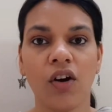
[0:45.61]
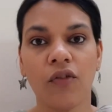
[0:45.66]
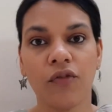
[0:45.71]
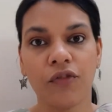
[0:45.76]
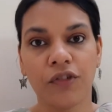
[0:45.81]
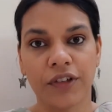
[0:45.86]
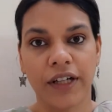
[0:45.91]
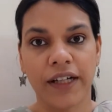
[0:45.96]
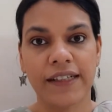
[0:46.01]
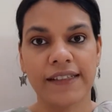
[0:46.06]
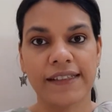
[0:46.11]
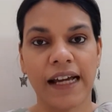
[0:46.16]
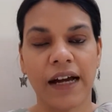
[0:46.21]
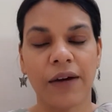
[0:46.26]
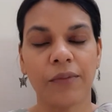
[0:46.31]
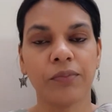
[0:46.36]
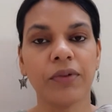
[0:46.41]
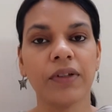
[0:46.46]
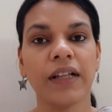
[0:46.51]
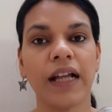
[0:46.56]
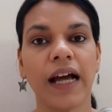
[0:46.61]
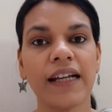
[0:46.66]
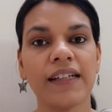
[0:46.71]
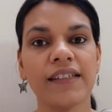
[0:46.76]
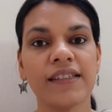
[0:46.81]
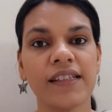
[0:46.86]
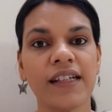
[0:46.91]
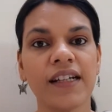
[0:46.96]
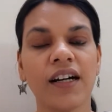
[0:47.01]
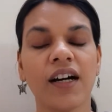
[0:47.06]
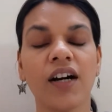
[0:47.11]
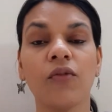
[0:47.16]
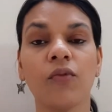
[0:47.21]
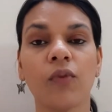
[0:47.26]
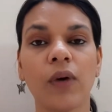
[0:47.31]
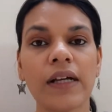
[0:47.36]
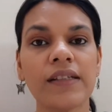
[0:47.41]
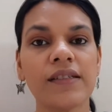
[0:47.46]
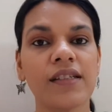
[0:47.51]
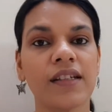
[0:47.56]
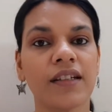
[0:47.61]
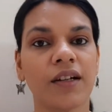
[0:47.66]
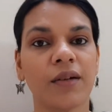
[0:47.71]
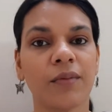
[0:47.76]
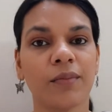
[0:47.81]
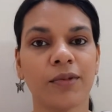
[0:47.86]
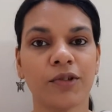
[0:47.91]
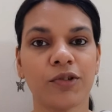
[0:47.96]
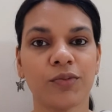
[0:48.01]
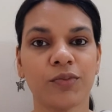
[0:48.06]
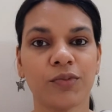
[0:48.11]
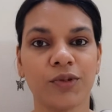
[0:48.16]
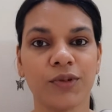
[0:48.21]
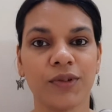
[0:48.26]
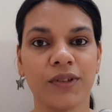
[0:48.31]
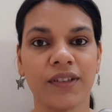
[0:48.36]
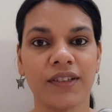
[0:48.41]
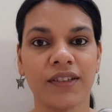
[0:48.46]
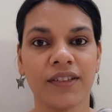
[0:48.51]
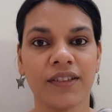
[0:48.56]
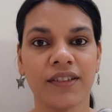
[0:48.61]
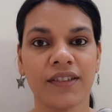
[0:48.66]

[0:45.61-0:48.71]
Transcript: For example, I see her once in a blue moon,